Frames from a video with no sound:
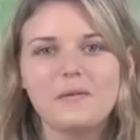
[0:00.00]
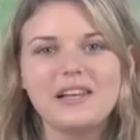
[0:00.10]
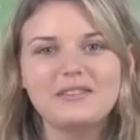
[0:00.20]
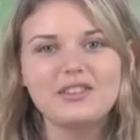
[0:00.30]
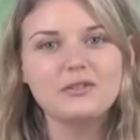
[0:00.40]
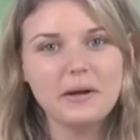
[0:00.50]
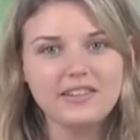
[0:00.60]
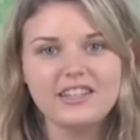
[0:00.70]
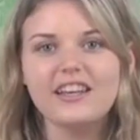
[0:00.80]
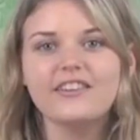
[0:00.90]
Well, it was
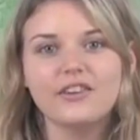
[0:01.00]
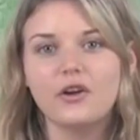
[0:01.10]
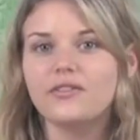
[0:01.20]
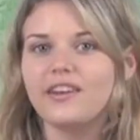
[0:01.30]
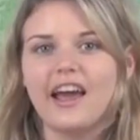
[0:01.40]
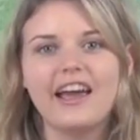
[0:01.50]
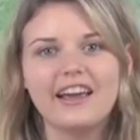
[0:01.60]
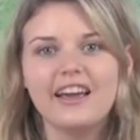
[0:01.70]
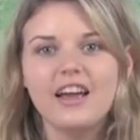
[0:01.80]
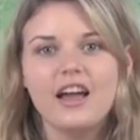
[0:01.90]
twenty years ago
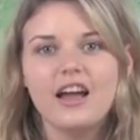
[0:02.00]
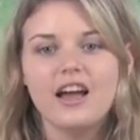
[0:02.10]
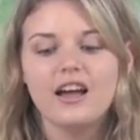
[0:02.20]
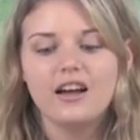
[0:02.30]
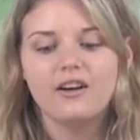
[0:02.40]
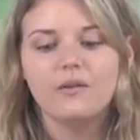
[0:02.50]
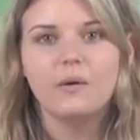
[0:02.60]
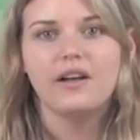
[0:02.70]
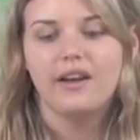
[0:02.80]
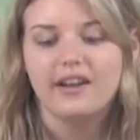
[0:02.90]
today.
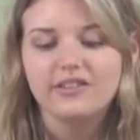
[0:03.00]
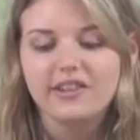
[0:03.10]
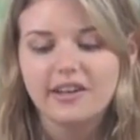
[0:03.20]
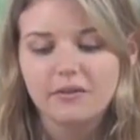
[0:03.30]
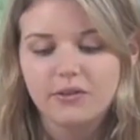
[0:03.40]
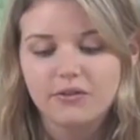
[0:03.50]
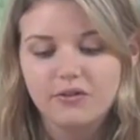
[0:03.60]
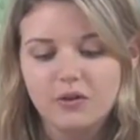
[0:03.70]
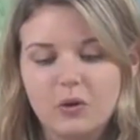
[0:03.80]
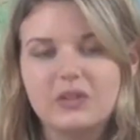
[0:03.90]
Well, actually, it was
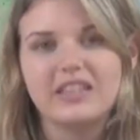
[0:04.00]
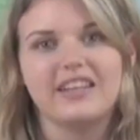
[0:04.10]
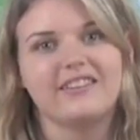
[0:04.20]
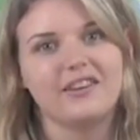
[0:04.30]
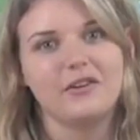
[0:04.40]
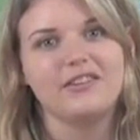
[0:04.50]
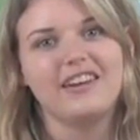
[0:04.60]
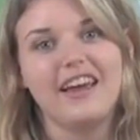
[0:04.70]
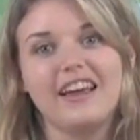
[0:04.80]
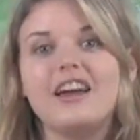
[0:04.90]
forty years ago
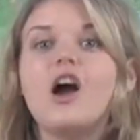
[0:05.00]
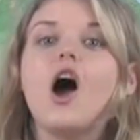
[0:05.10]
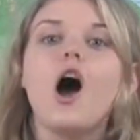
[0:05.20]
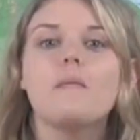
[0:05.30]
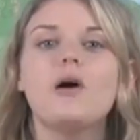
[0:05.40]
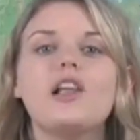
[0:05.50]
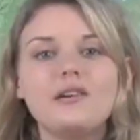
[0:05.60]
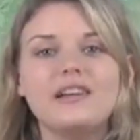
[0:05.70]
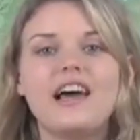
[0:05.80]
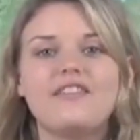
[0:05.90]
today.
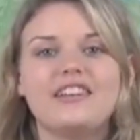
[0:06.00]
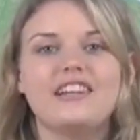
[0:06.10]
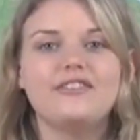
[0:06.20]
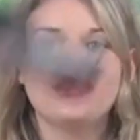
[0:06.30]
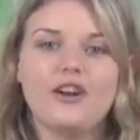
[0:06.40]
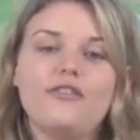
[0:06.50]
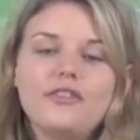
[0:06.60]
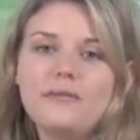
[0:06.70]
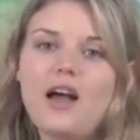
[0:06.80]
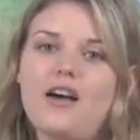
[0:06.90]
Apollo eleven lifted off
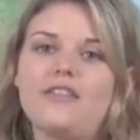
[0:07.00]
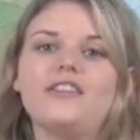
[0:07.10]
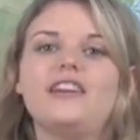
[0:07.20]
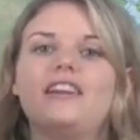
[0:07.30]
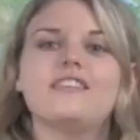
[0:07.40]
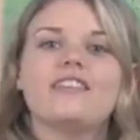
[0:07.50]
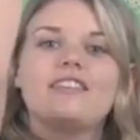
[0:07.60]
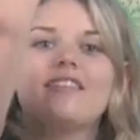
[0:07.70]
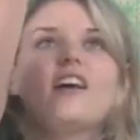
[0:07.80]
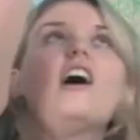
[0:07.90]
from Earth and into
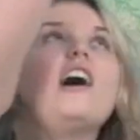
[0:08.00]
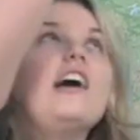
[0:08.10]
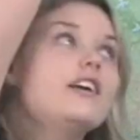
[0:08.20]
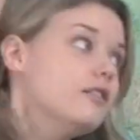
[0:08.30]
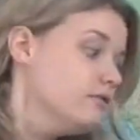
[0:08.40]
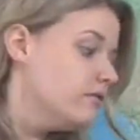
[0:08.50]
the sky.